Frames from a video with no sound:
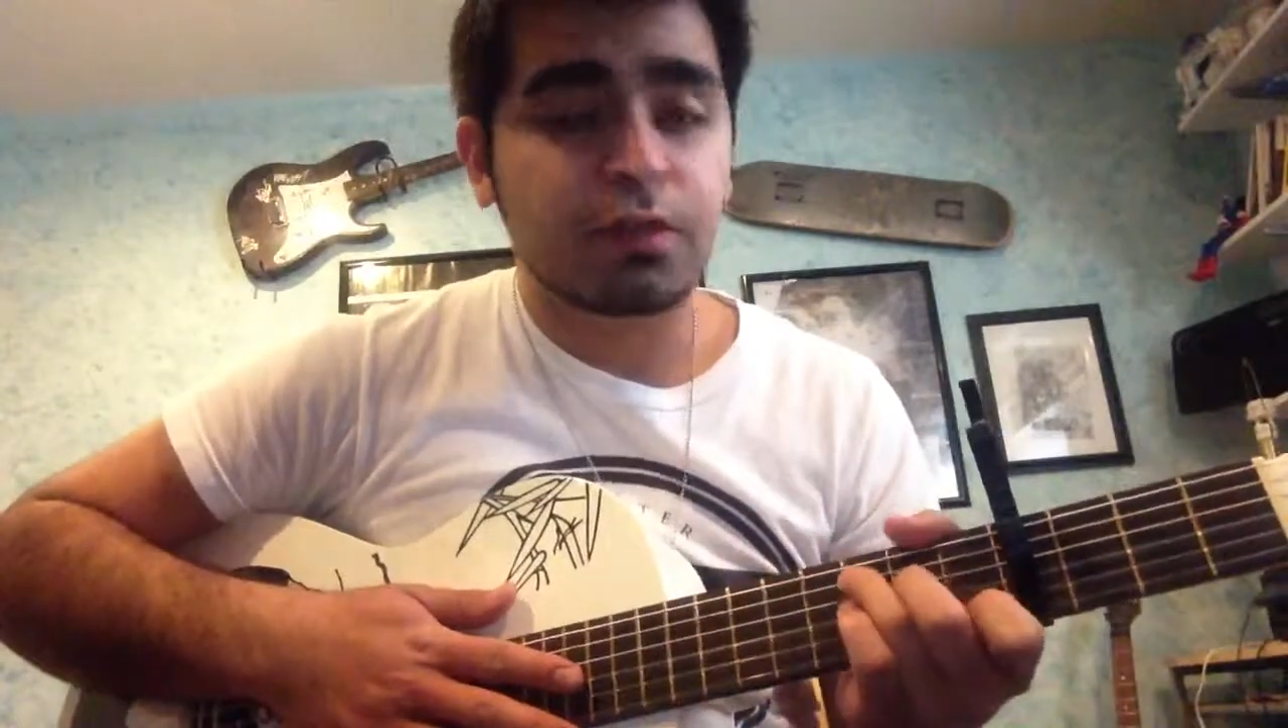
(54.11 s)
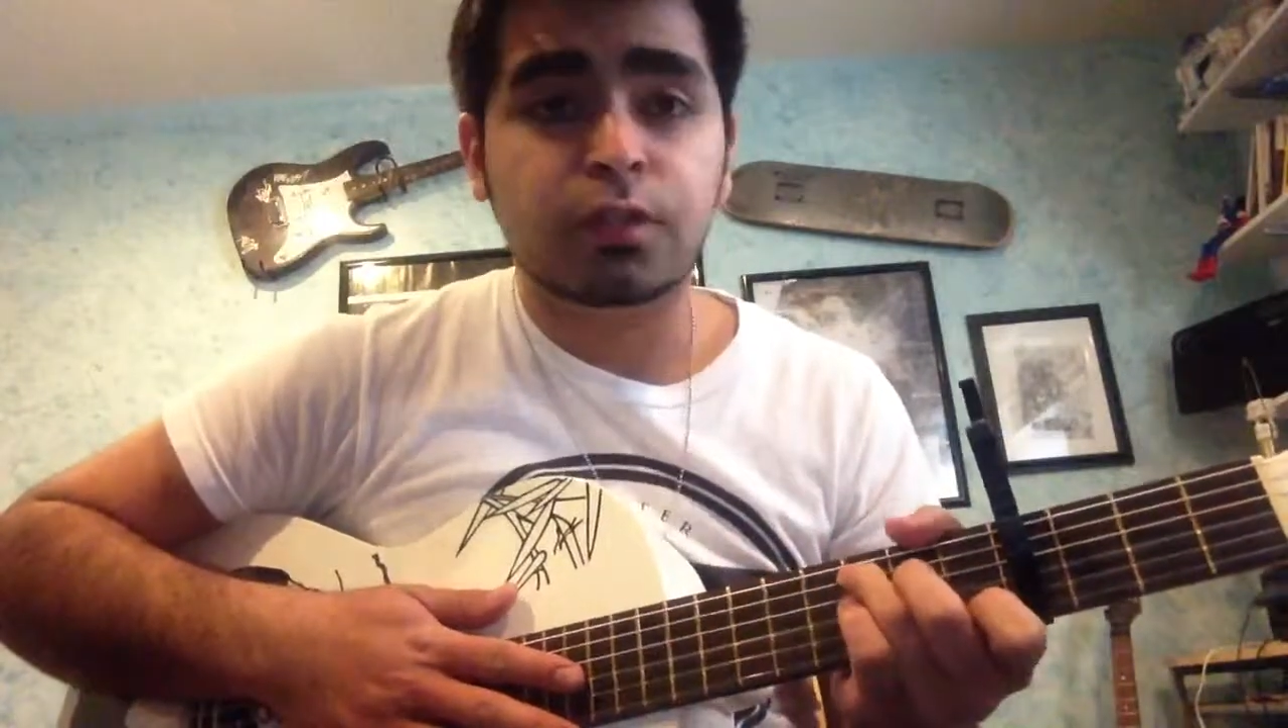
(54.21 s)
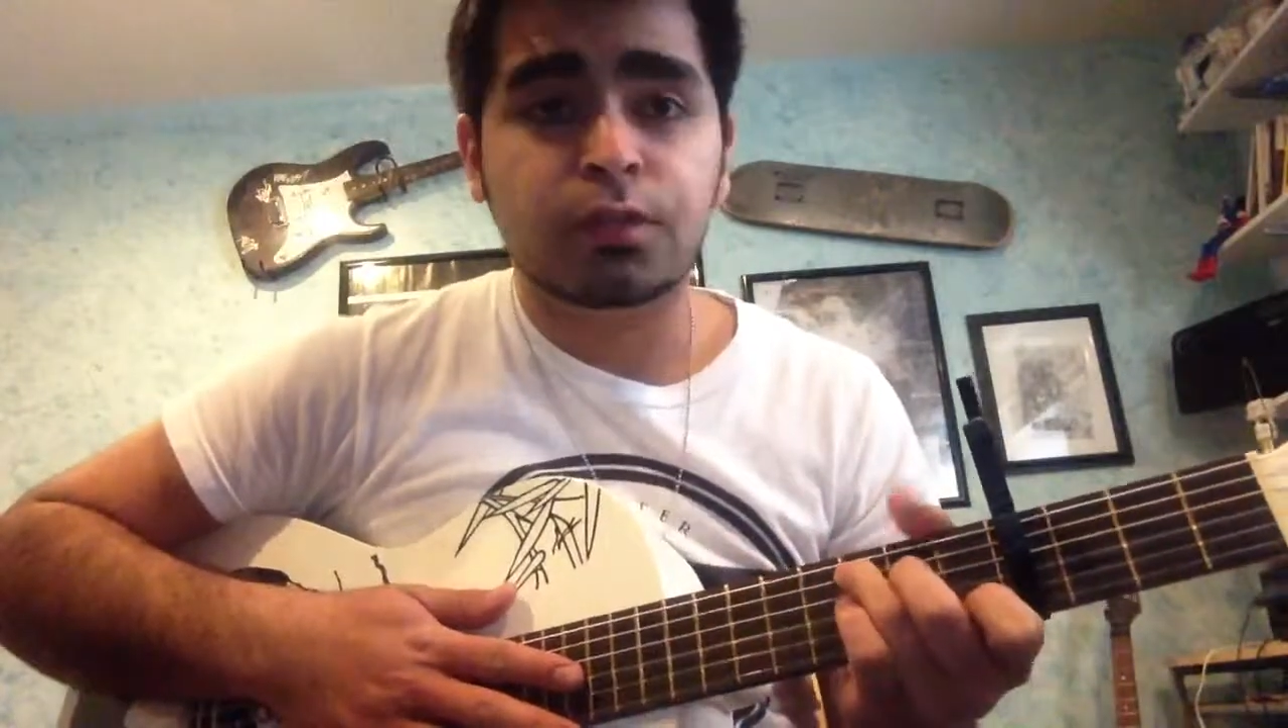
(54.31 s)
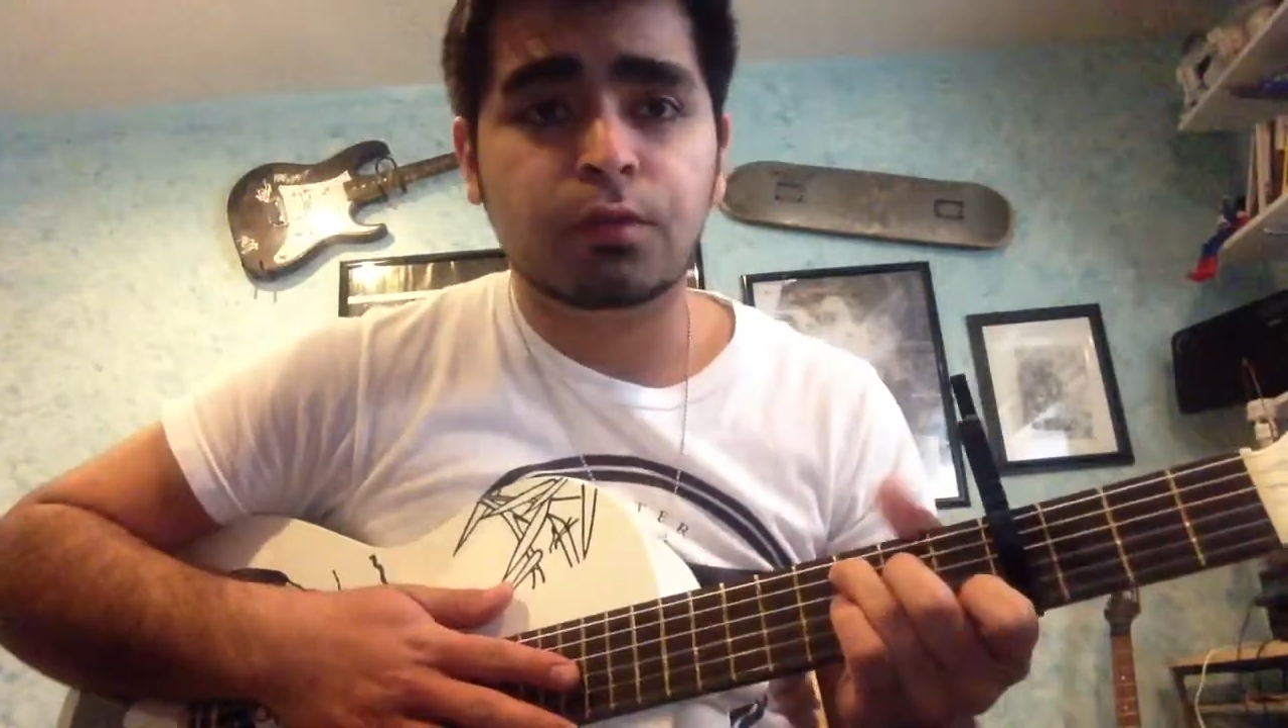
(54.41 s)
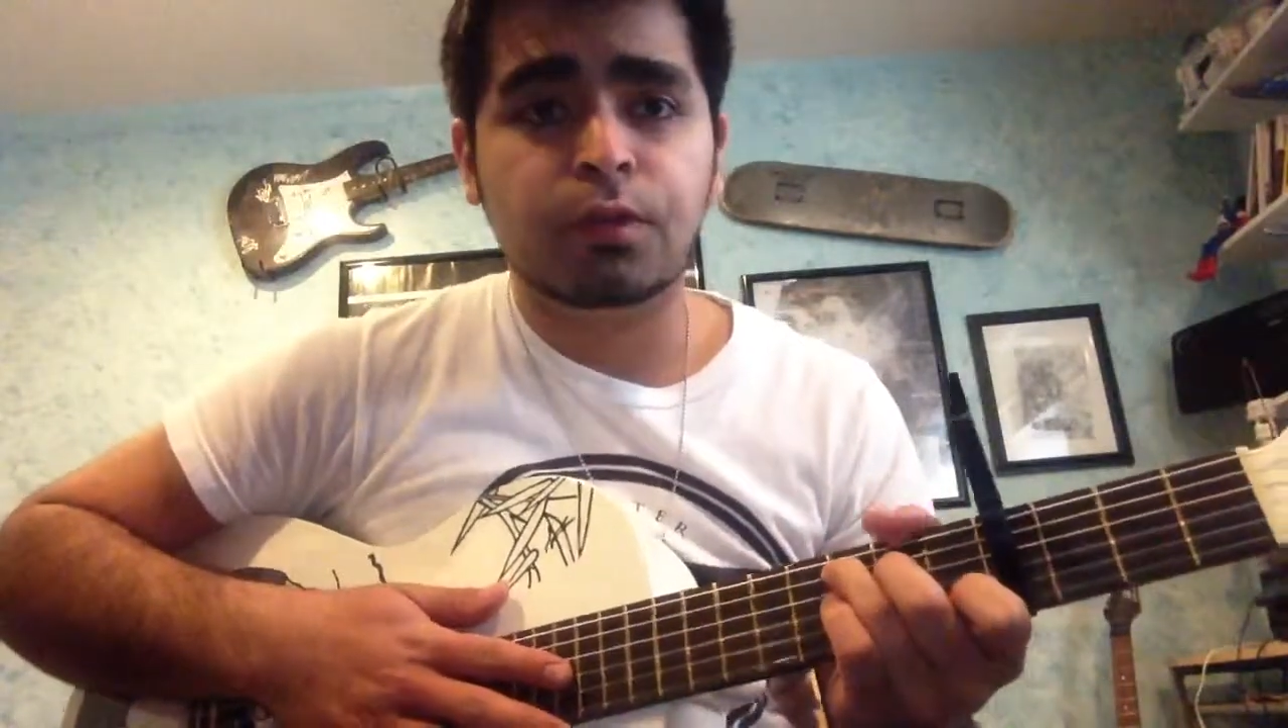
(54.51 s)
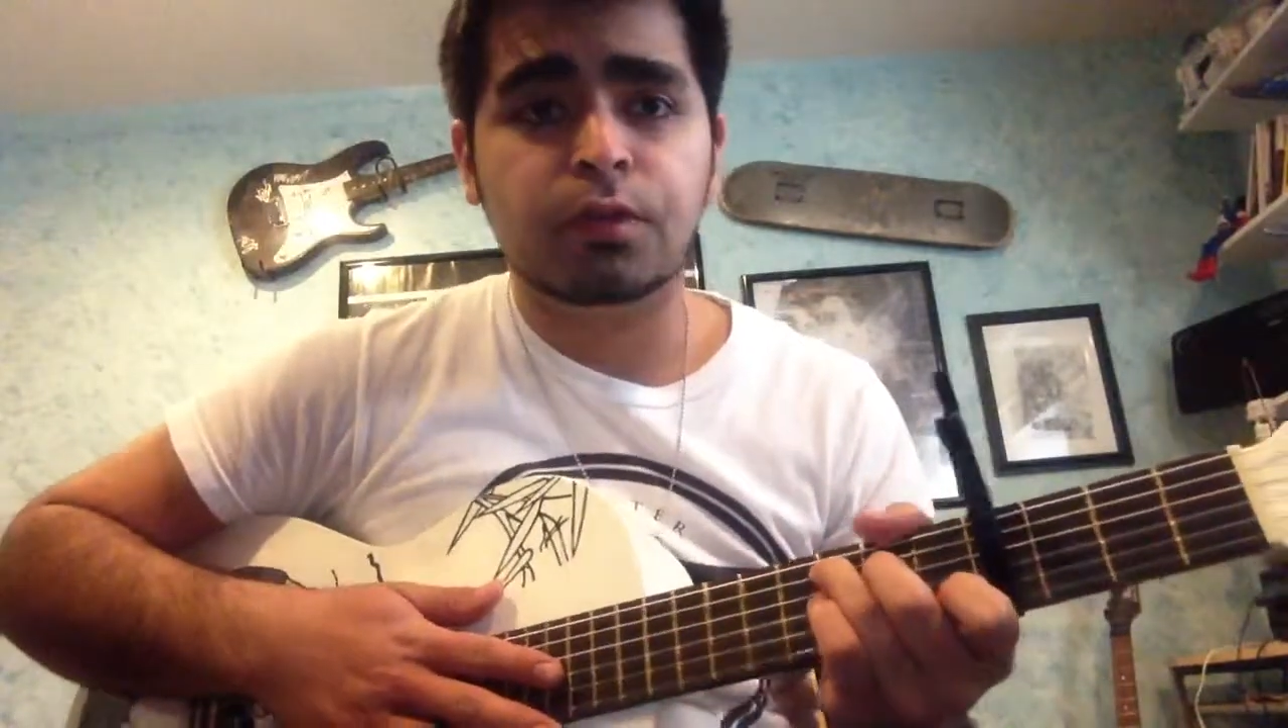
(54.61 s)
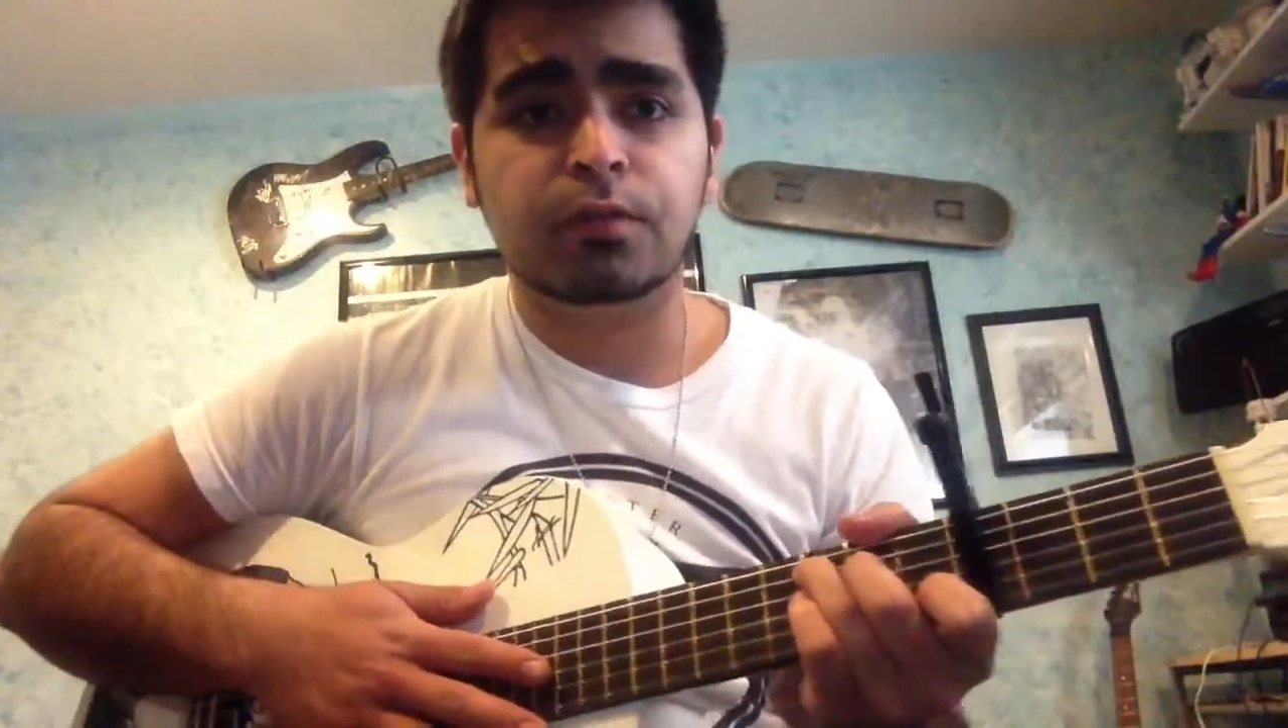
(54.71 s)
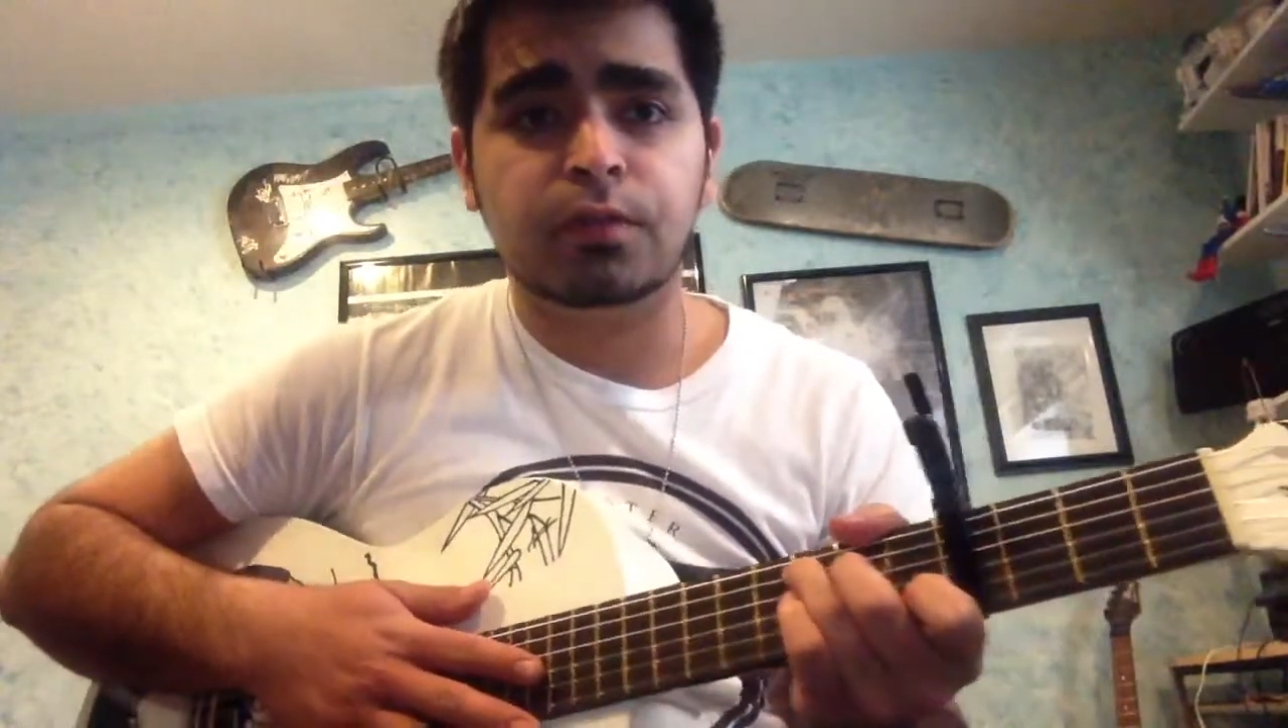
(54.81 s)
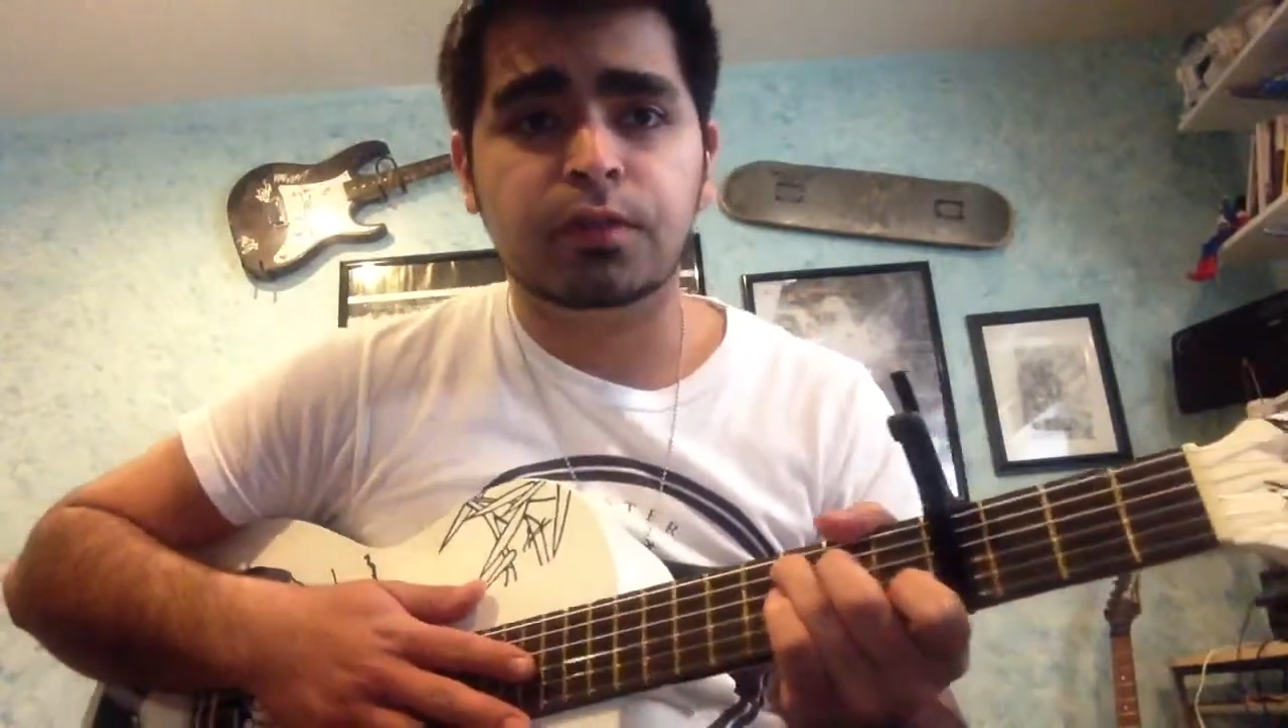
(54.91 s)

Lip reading: tutorial for